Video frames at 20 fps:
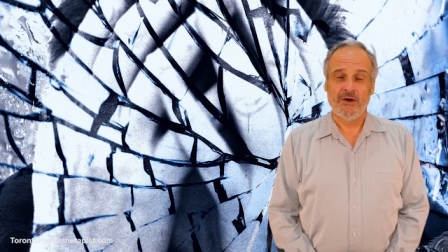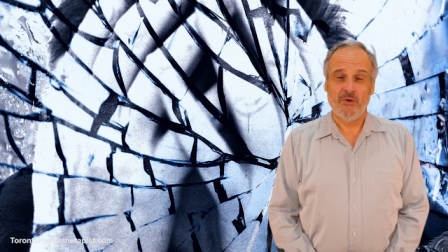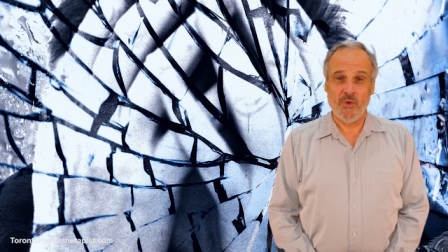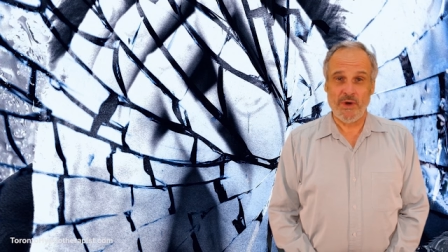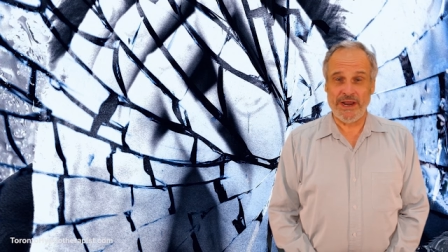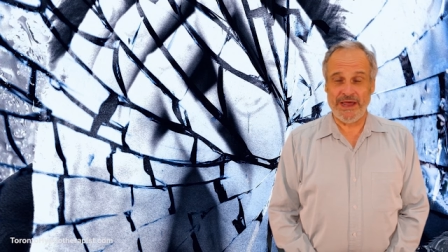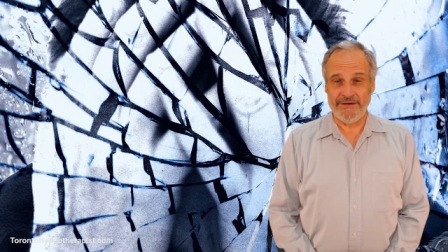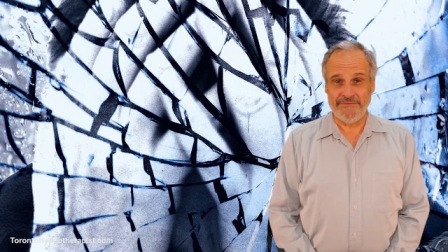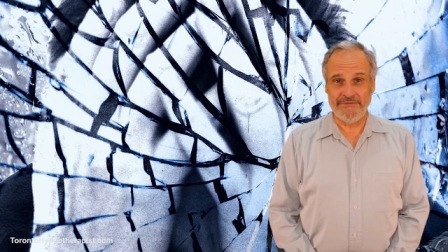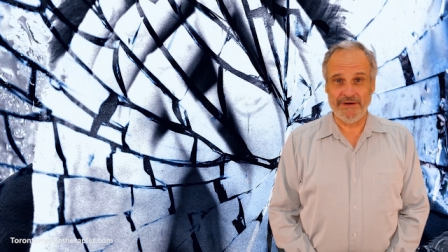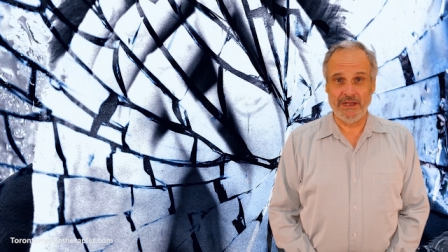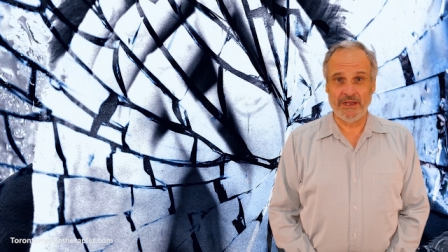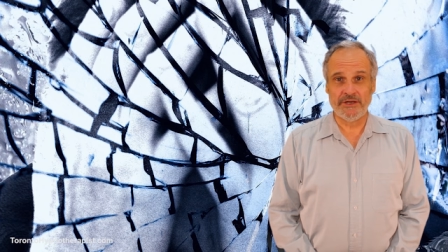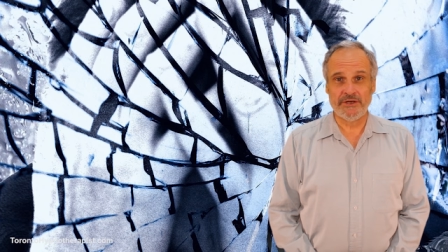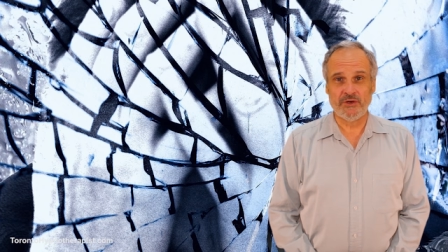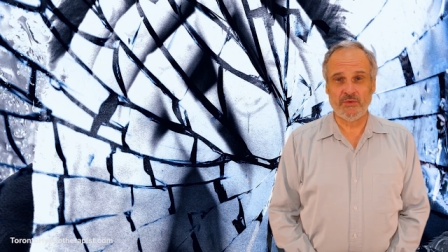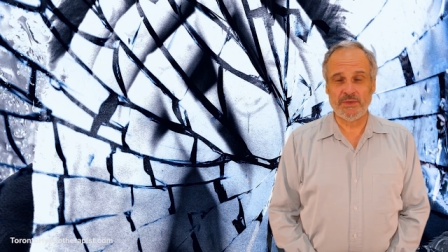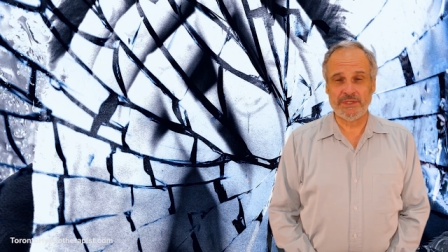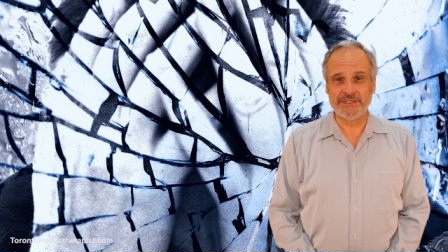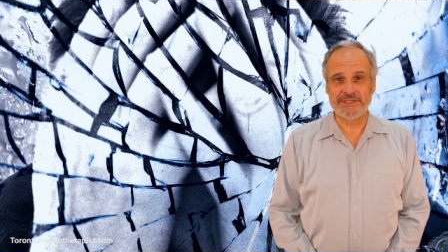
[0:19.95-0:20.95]
when I fell
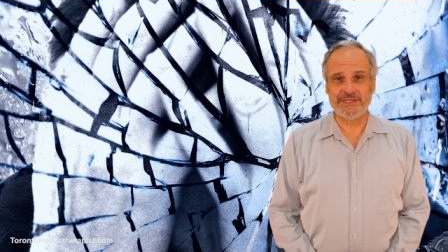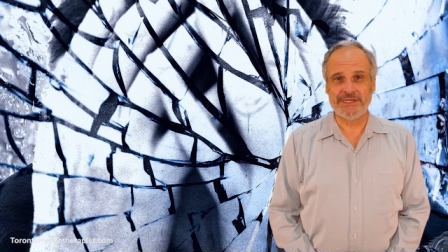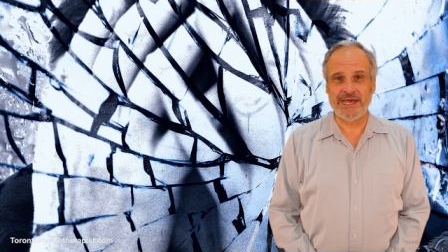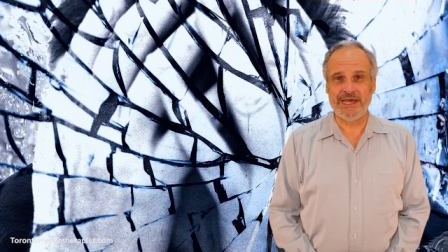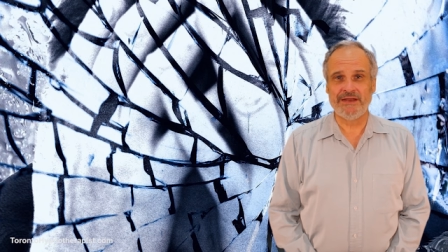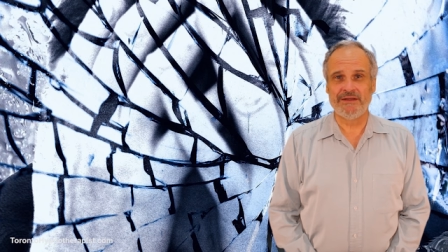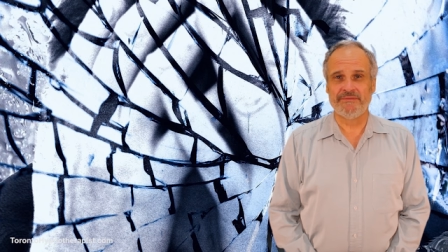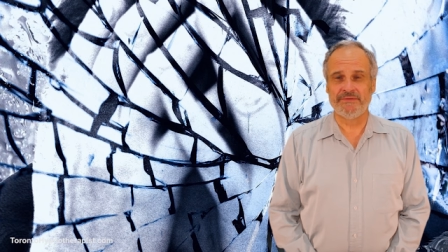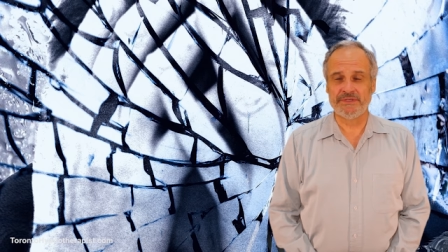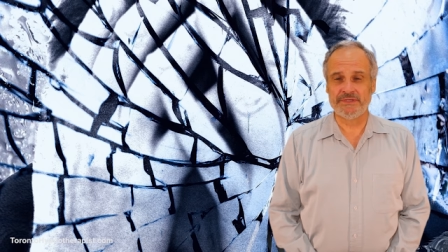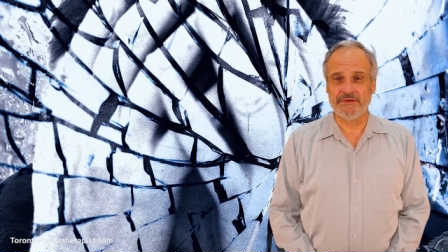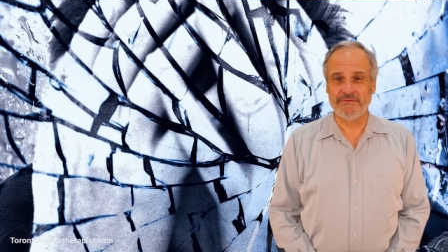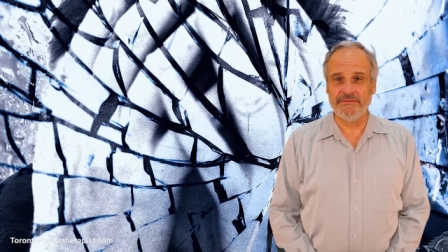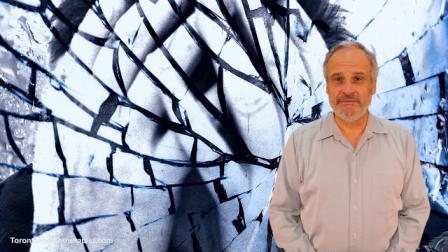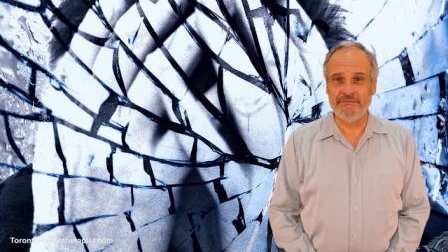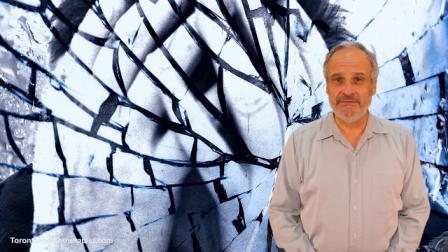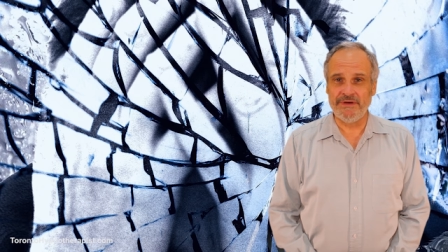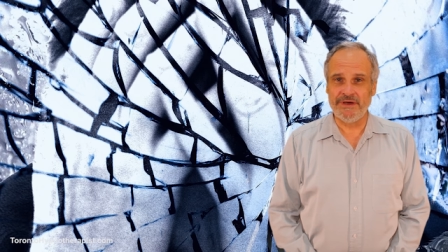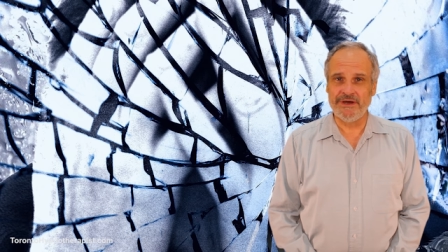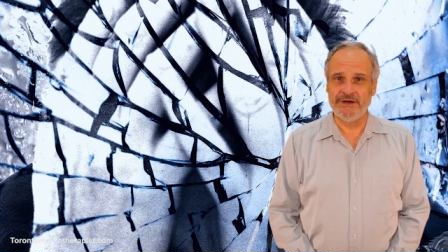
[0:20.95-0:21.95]
into a state of
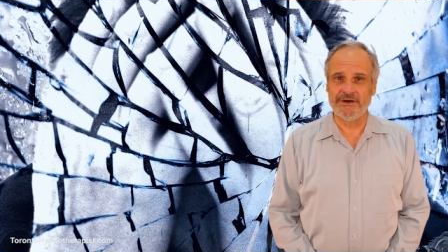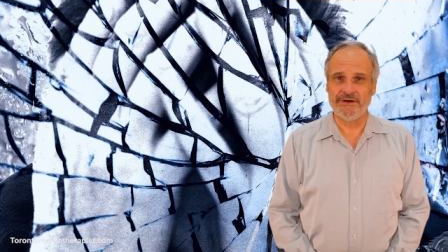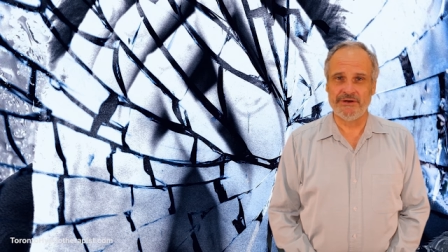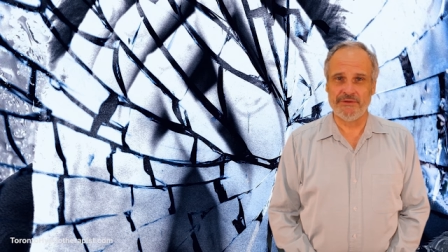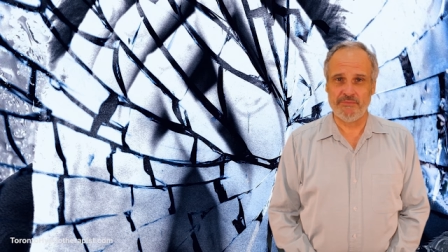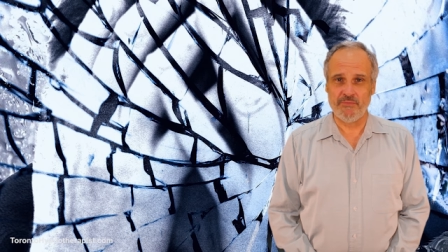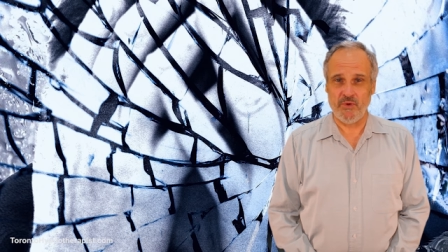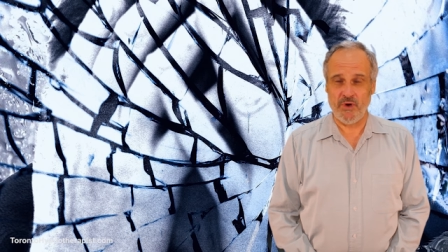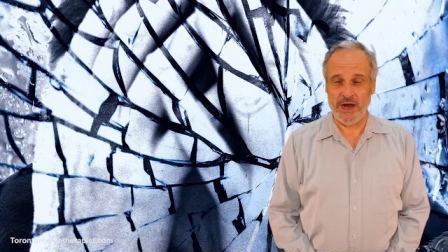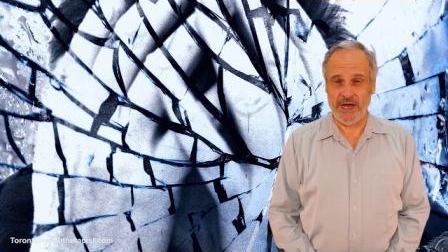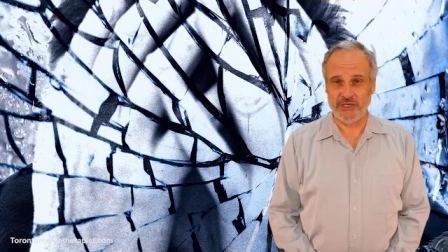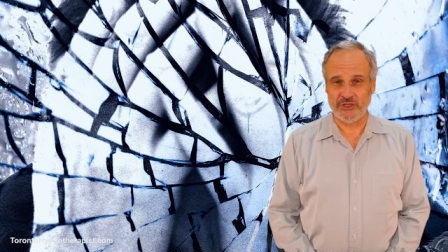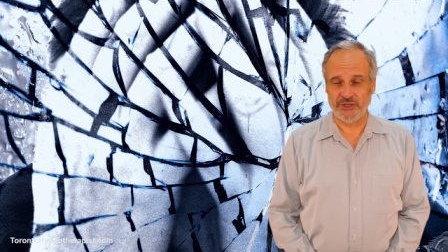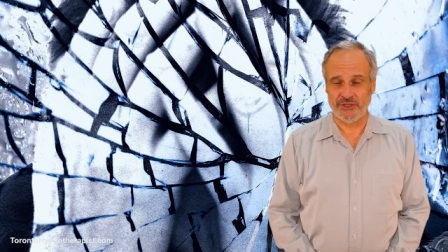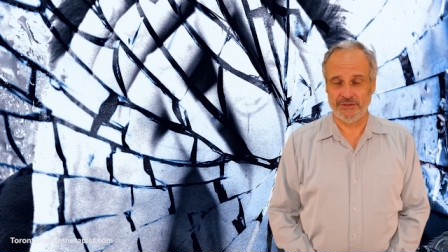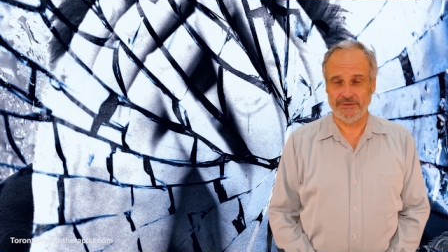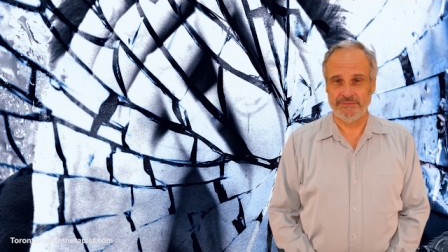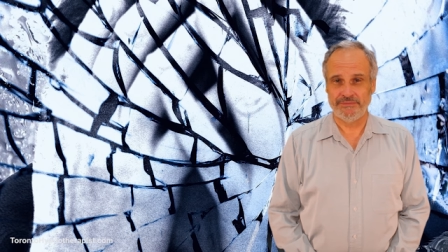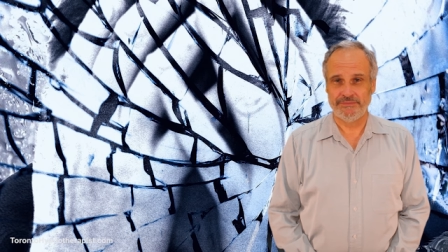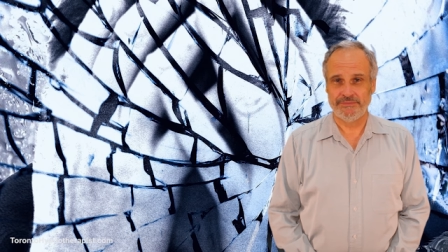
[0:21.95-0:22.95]
severe
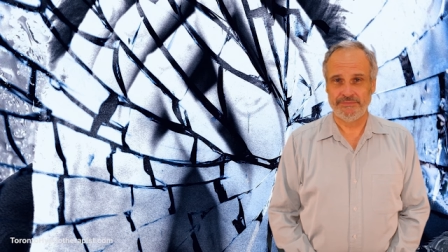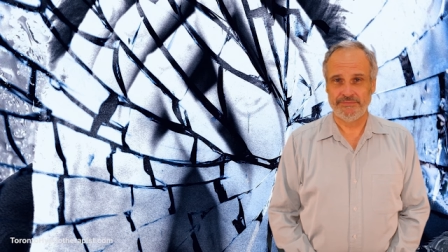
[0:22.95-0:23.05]
depression.